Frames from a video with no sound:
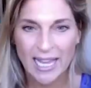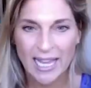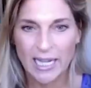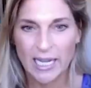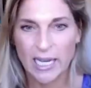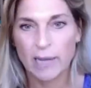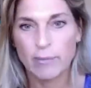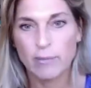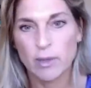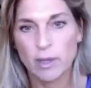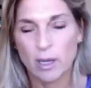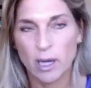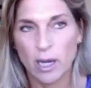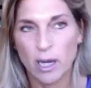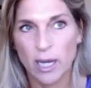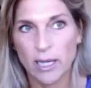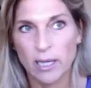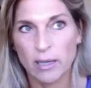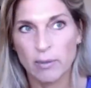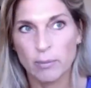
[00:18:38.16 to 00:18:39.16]
And I'm
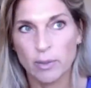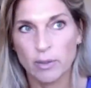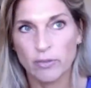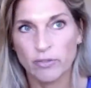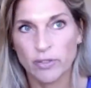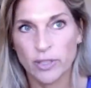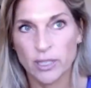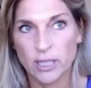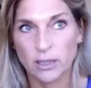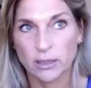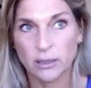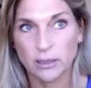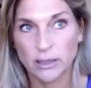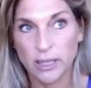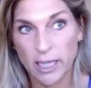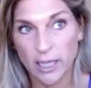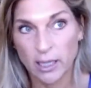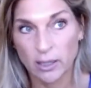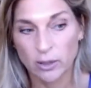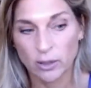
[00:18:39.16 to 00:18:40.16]
I am a
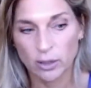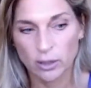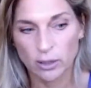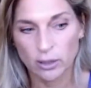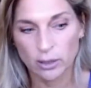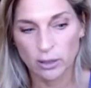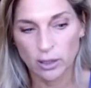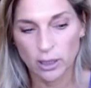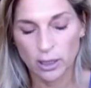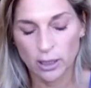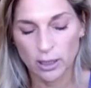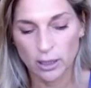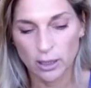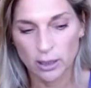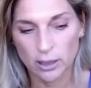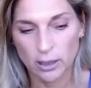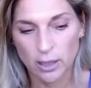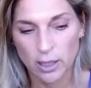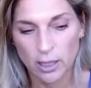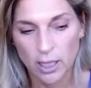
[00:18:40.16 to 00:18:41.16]
facilitator.
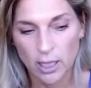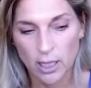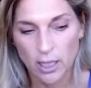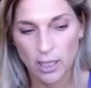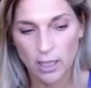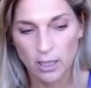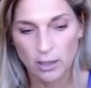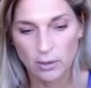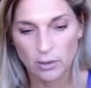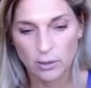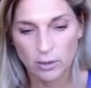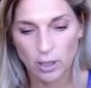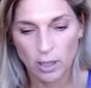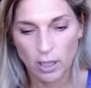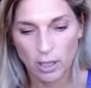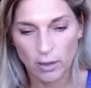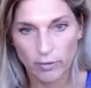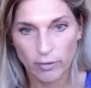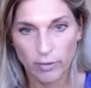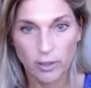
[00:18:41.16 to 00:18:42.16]
Uh,
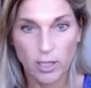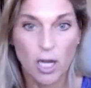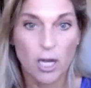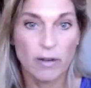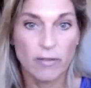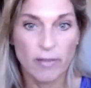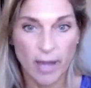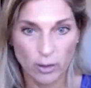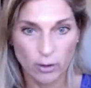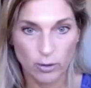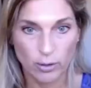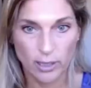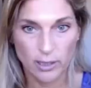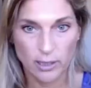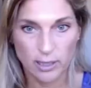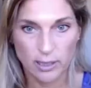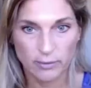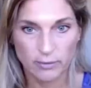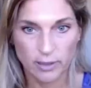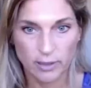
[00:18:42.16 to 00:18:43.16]
of a lot of that
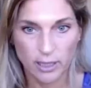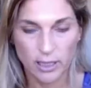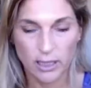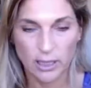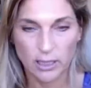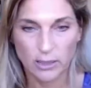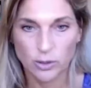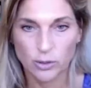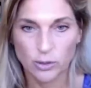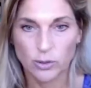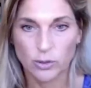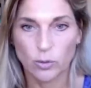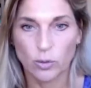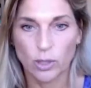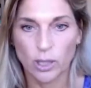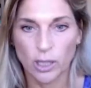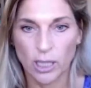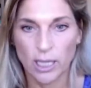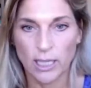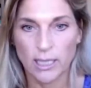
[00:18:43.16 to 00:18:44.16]
creativity into an
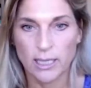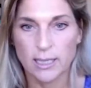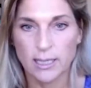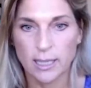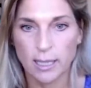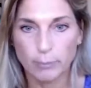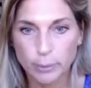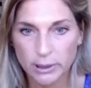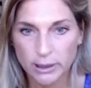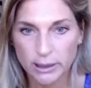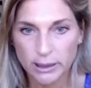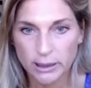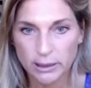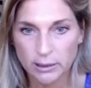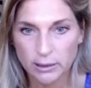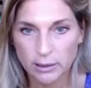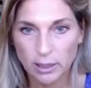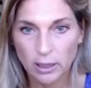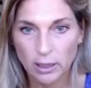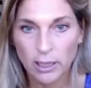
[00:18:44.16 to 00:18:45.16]
organized template.
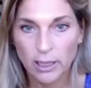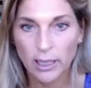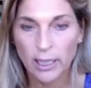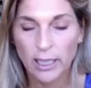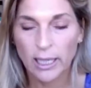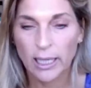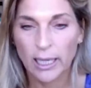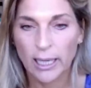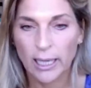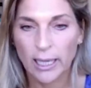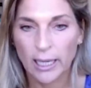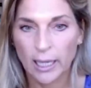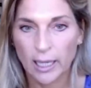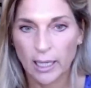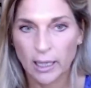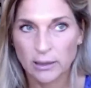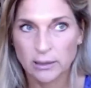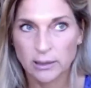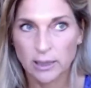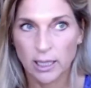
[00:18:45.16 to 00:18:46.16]
Mm.
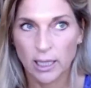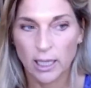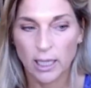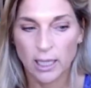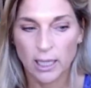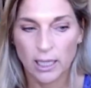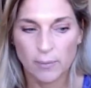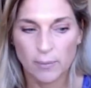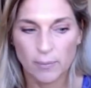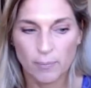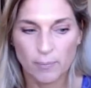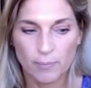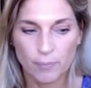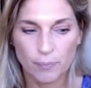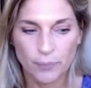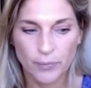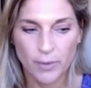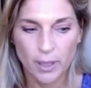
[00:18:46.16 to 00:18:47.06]
And um,